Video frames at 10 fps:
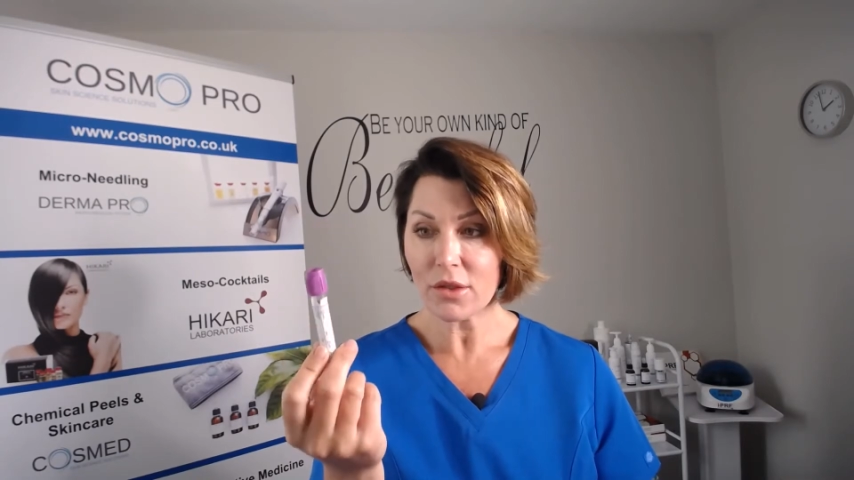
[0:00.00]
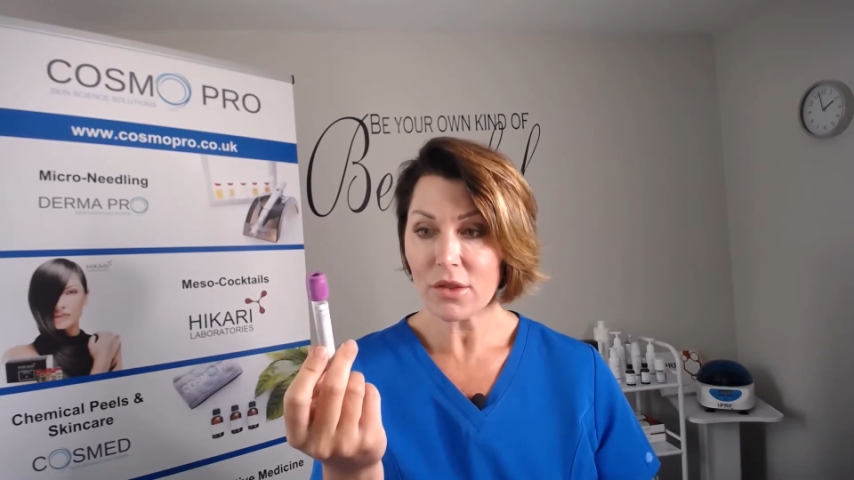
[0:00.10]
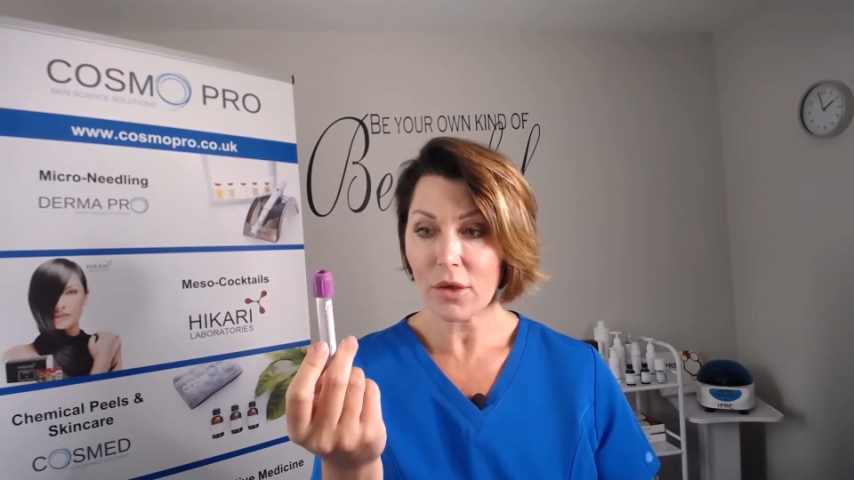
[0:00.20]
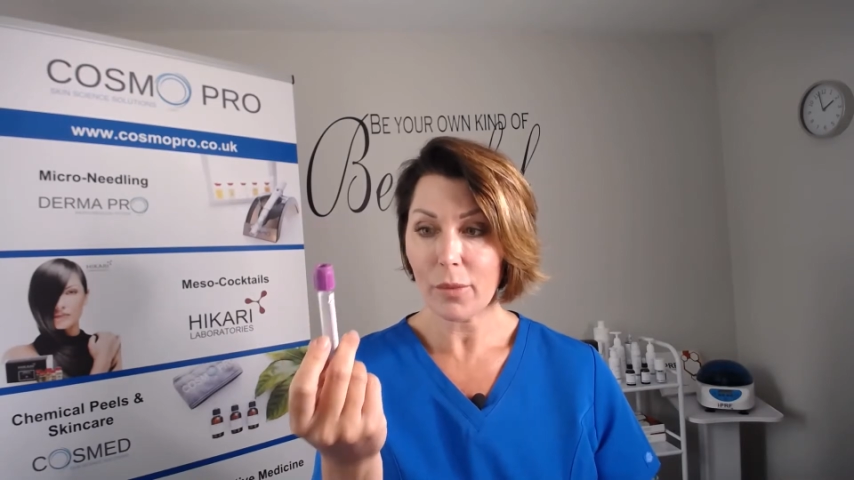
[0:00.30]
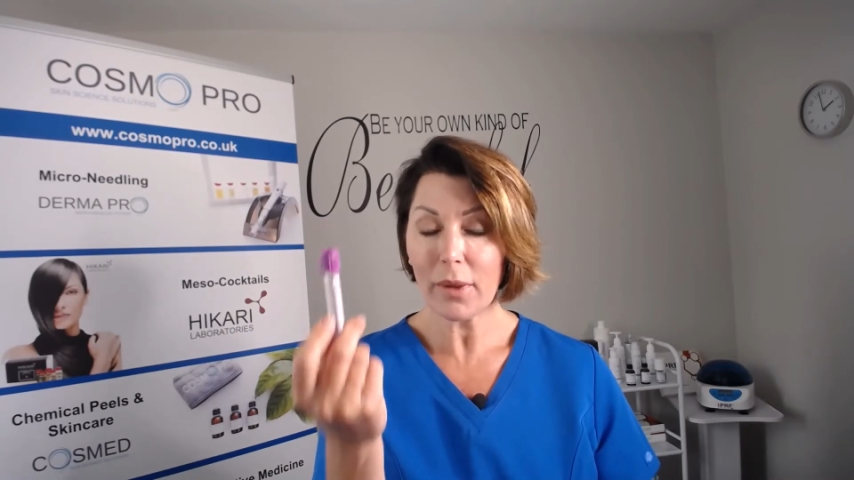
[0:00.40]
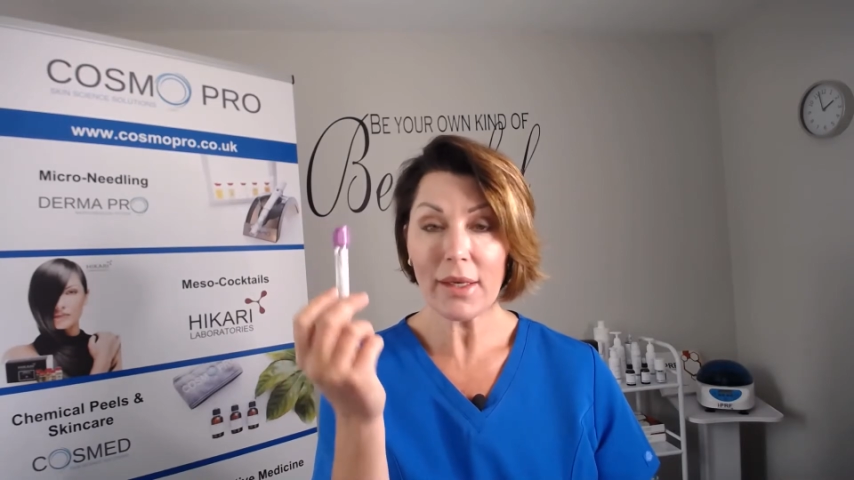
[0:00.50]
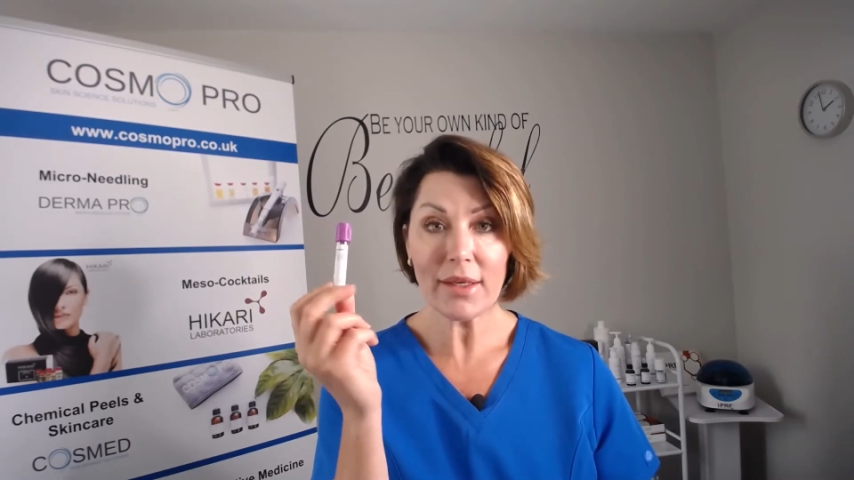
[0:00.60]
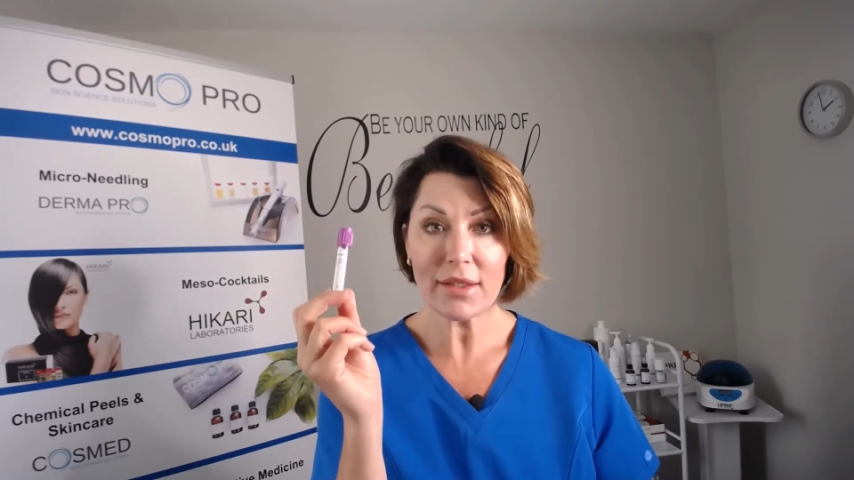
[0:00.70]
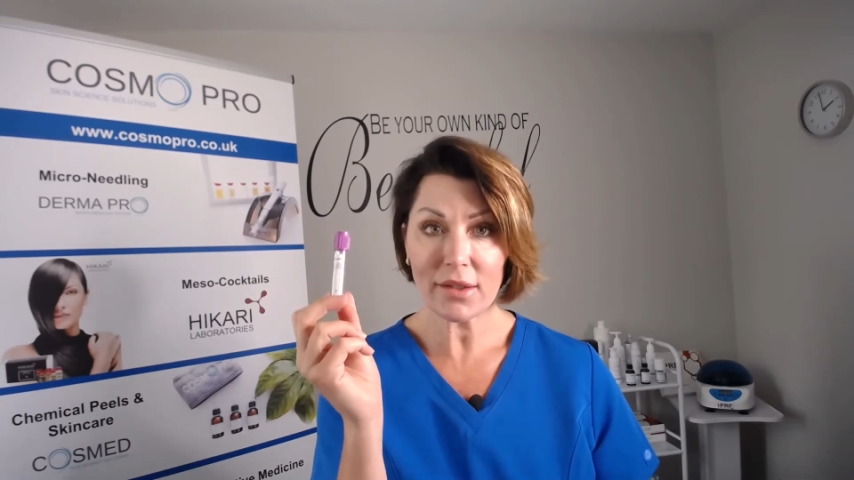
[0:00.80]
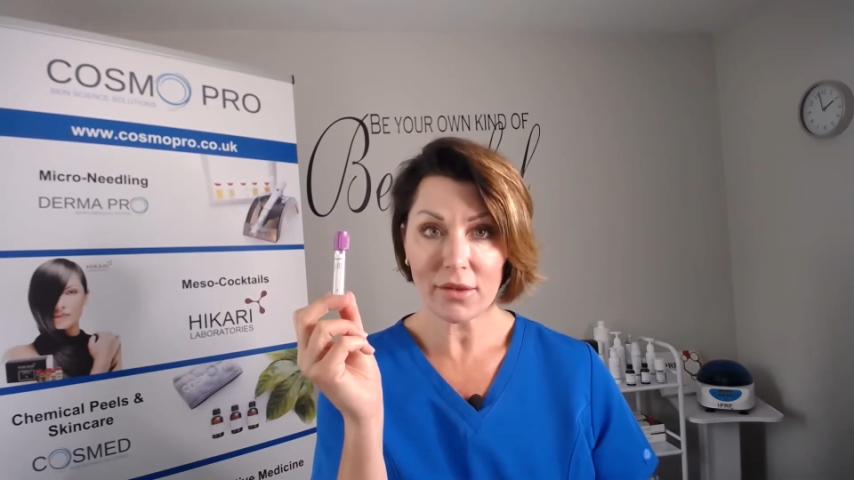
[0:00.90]
so
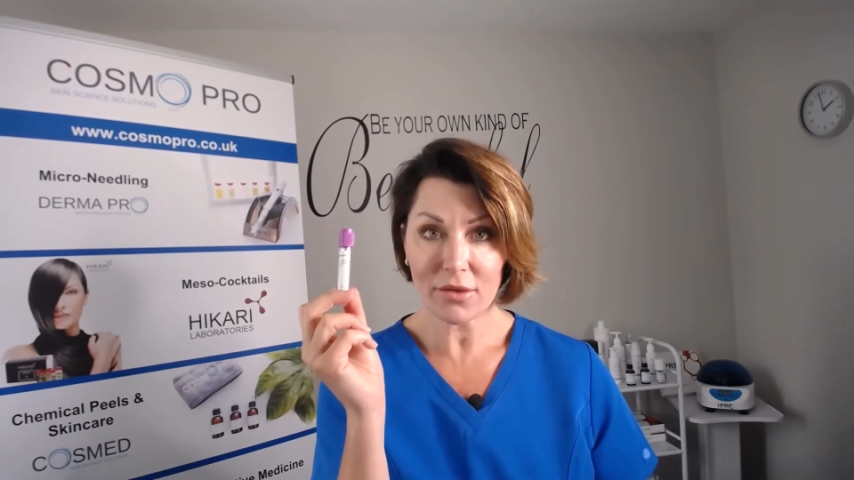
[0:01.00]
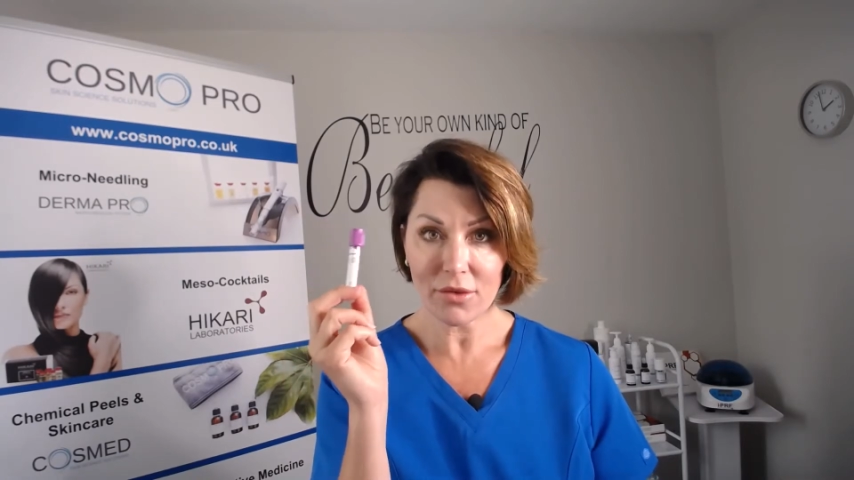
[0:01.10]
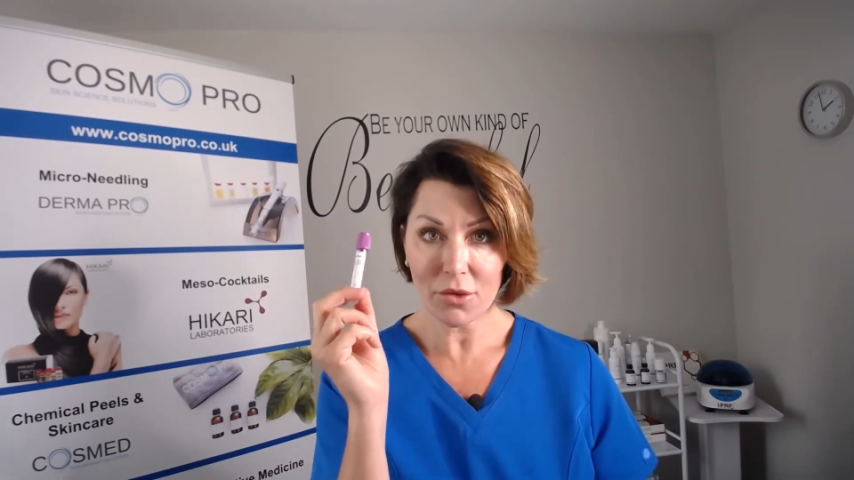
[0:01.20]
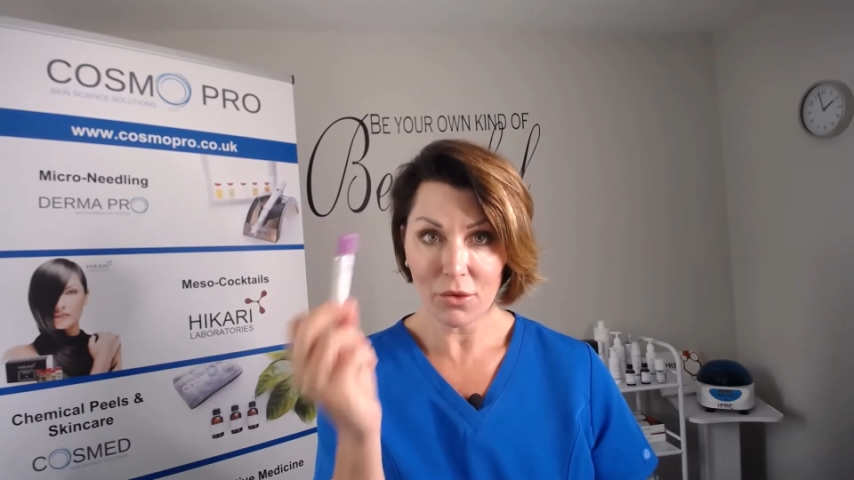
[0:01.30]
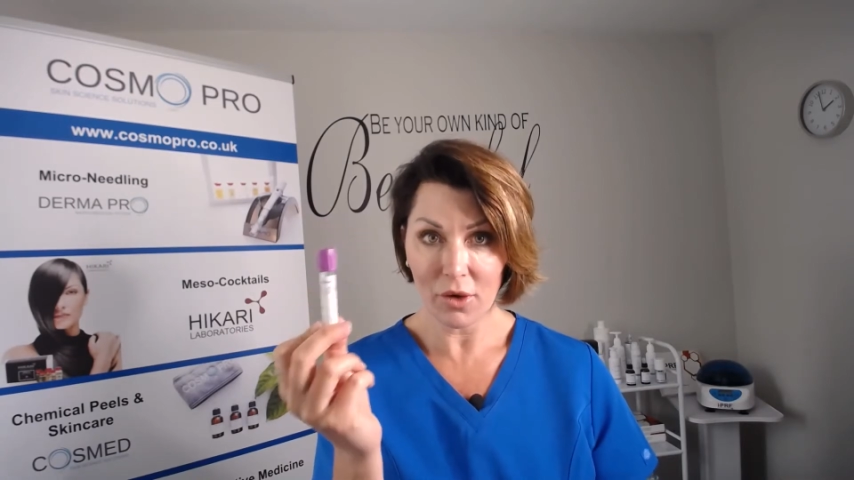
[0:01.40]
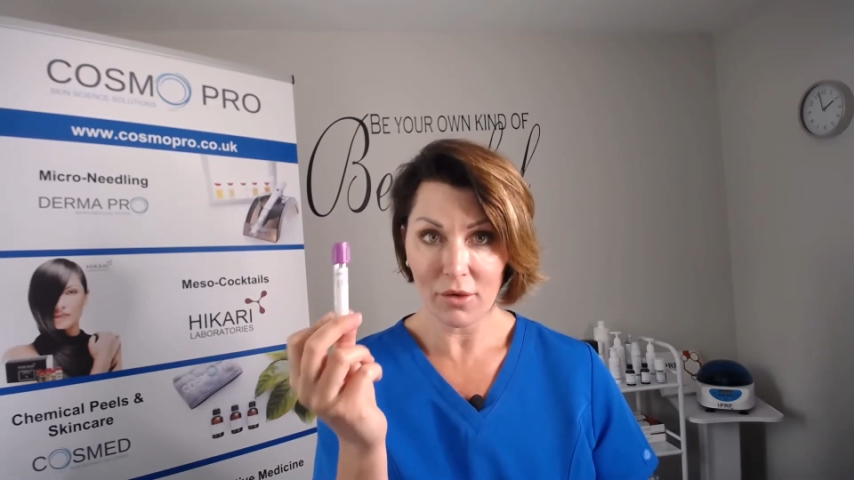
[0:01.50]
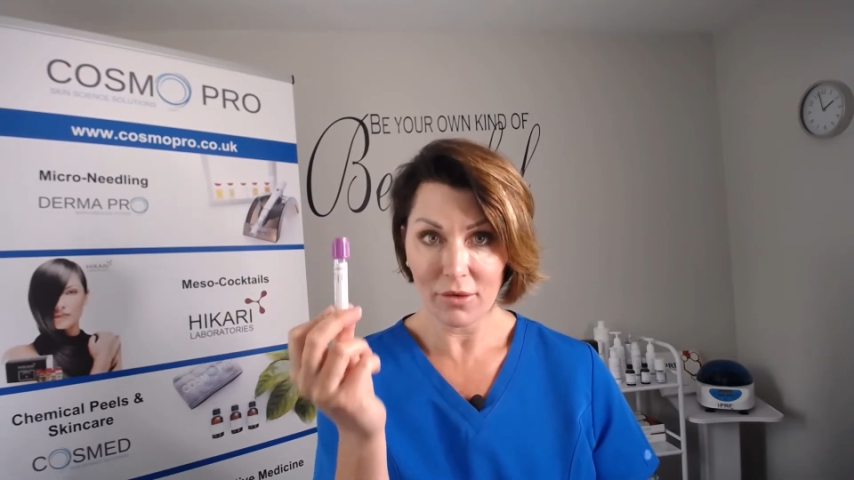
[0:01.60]
please do not